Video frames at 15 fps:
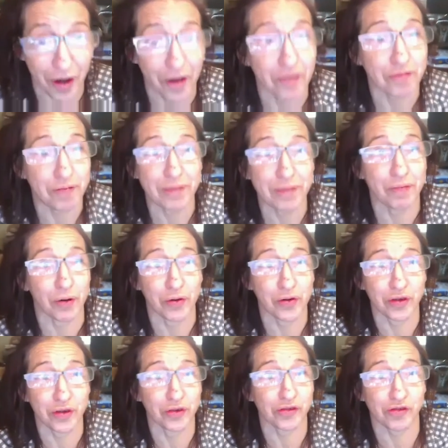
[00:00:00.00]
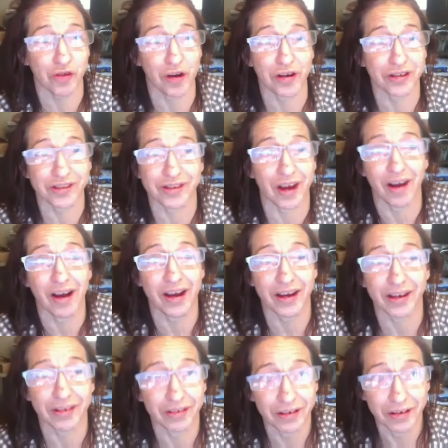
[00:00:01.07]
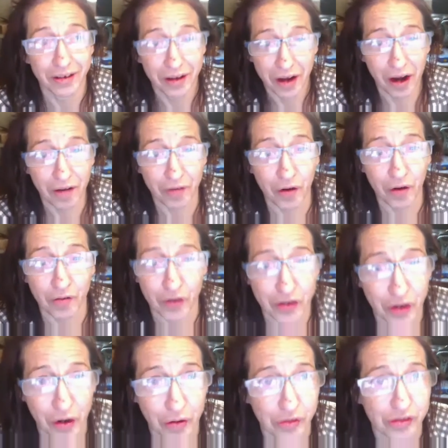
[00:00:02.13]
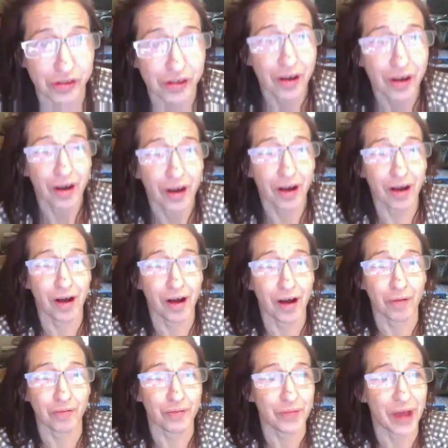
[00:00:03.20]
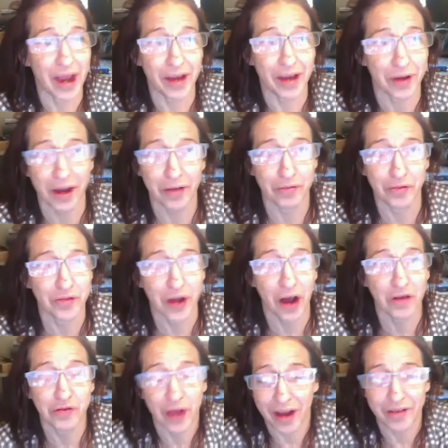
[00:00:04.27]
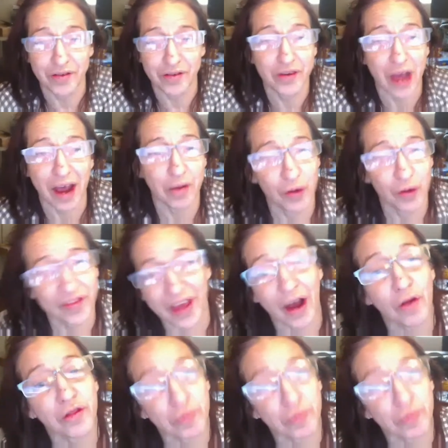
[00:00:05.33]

of people who use drugs dying of overdose um, and and not, and and without